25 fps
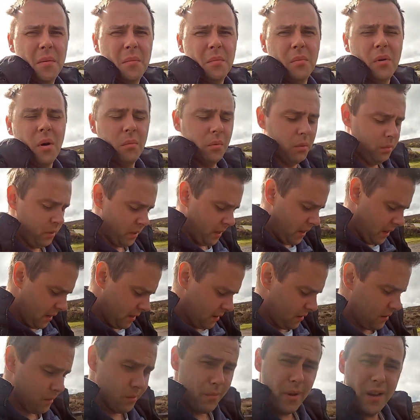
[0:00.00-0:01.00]
Probably
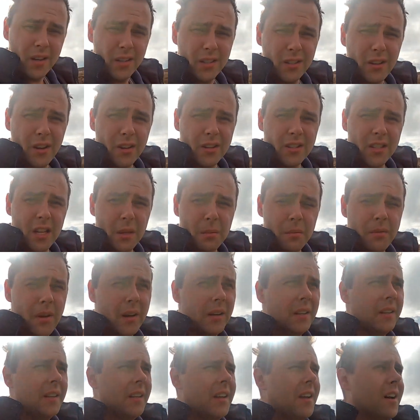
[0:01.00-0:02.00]
the best night's sleep I've
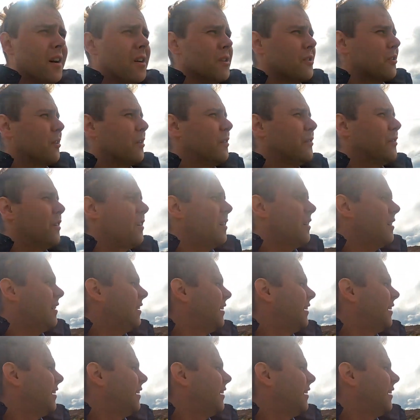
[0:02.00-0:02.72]
had in the car so far.